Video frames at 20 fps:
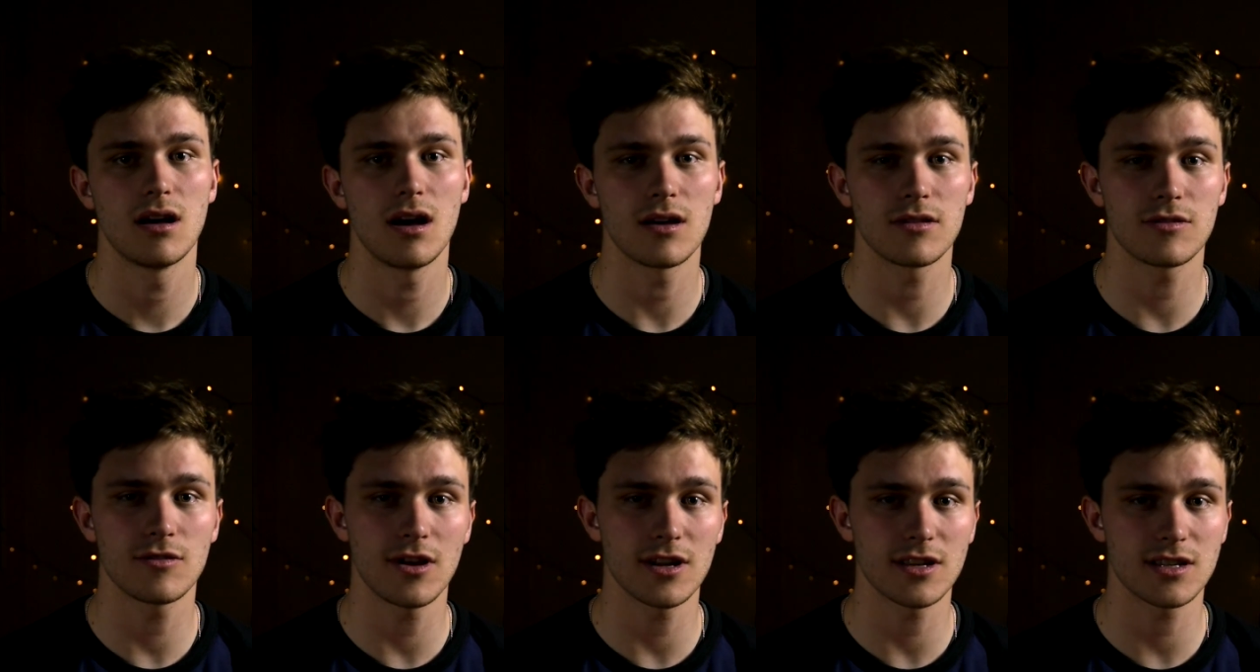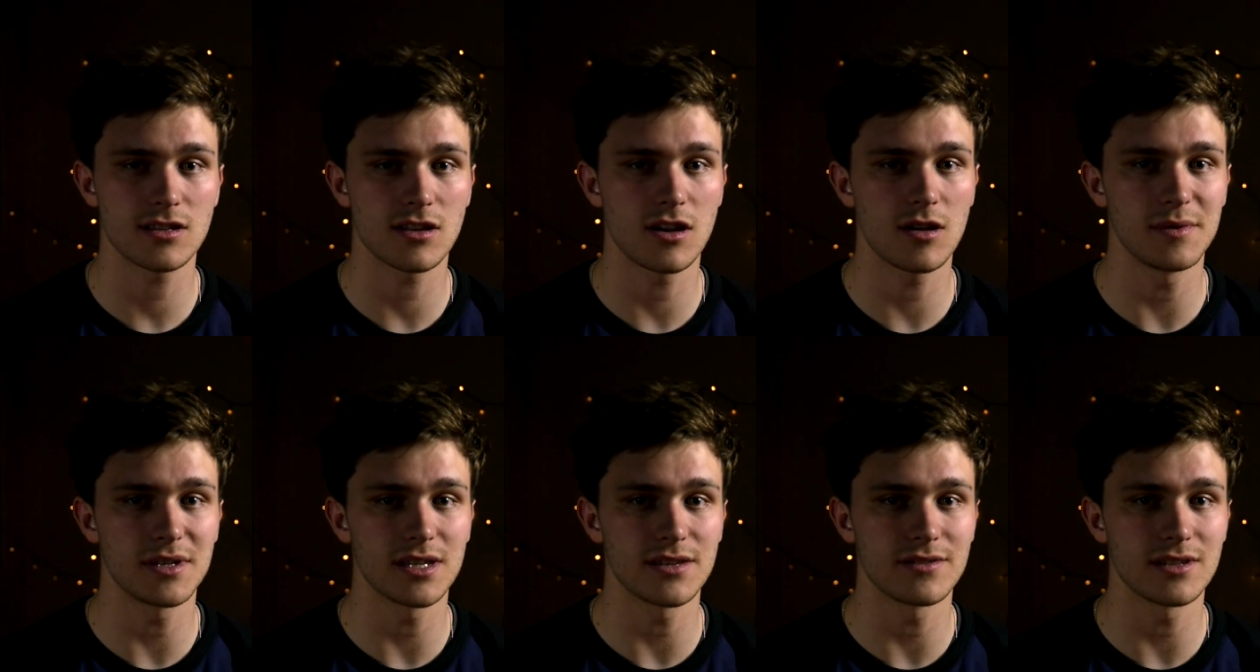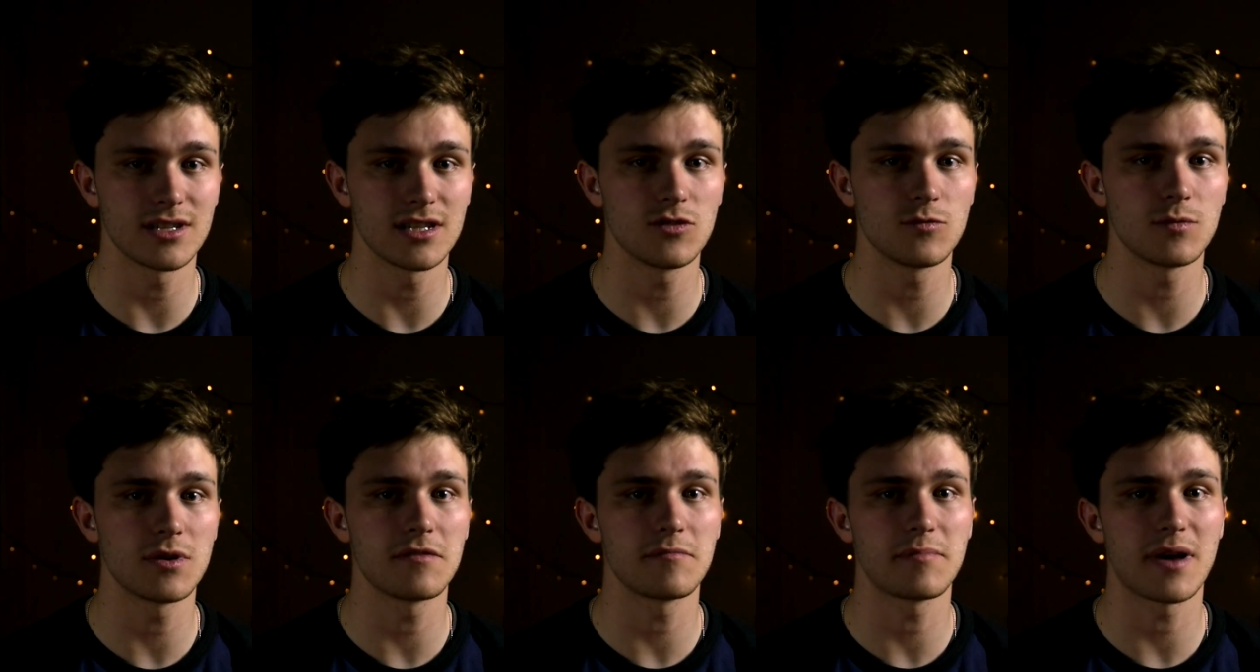I thought I'd start by giving a
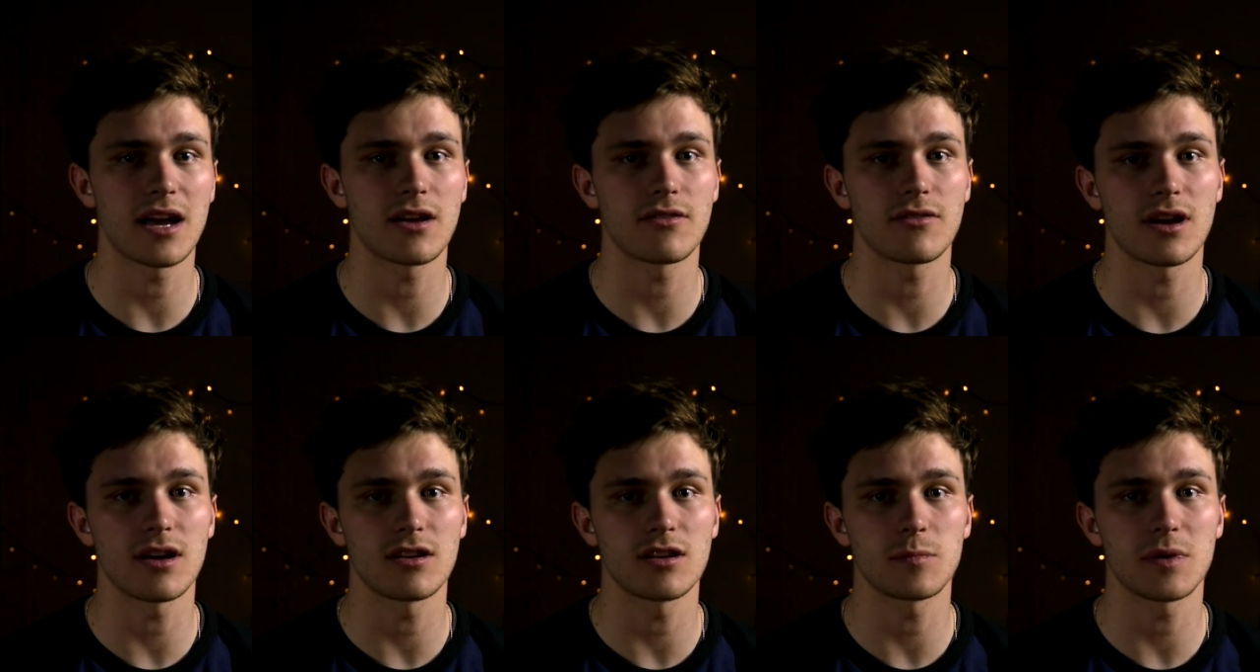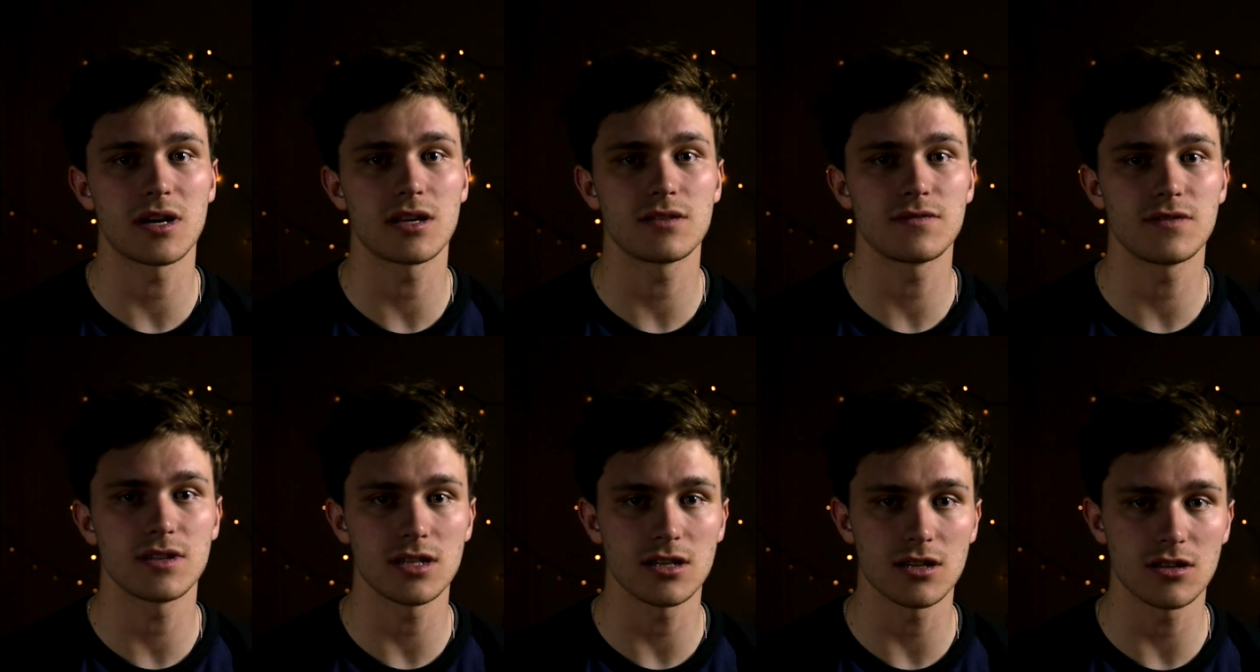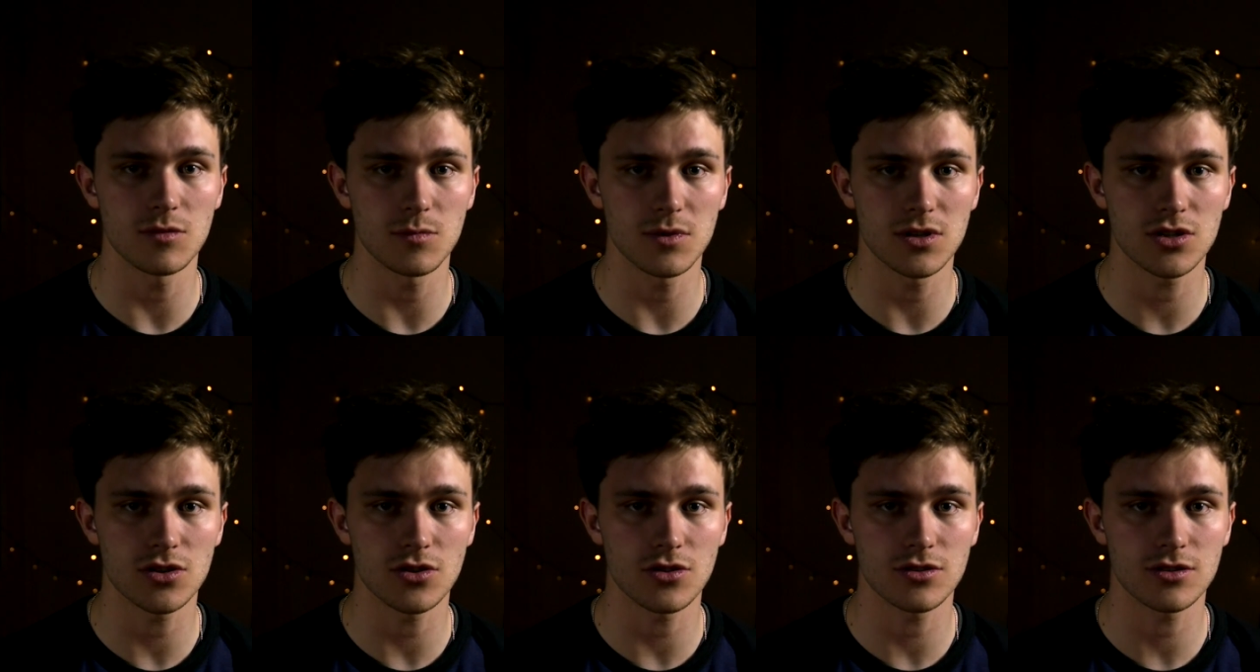little bit of background about the video that we
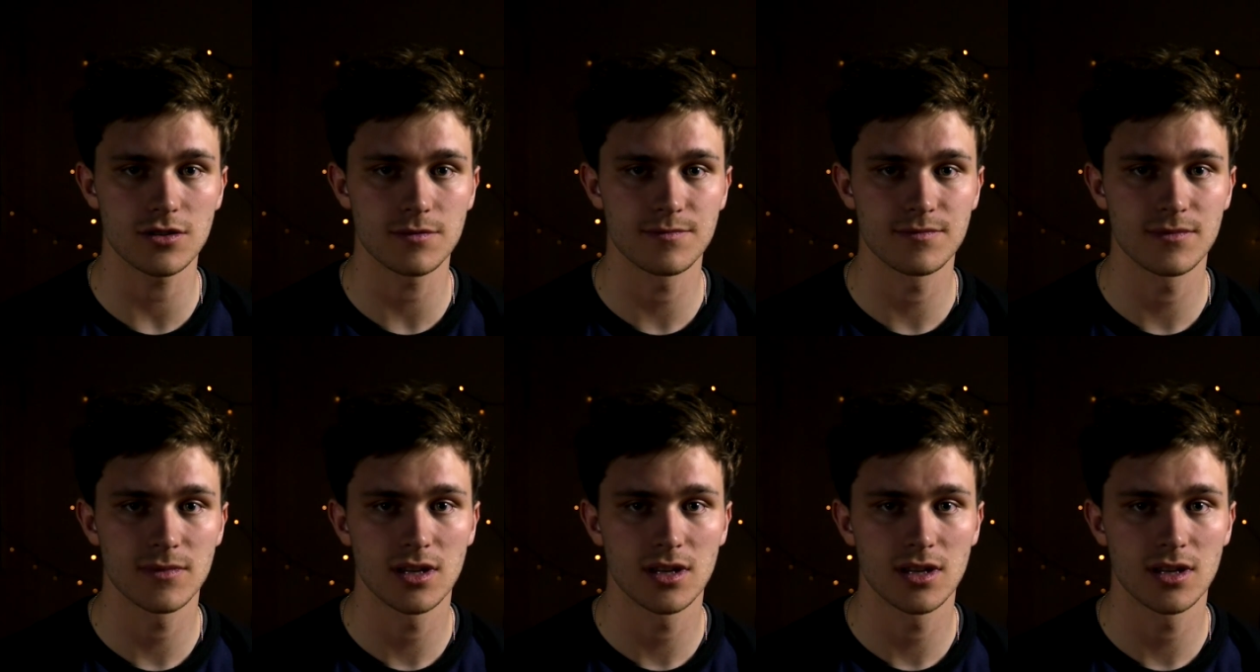shot.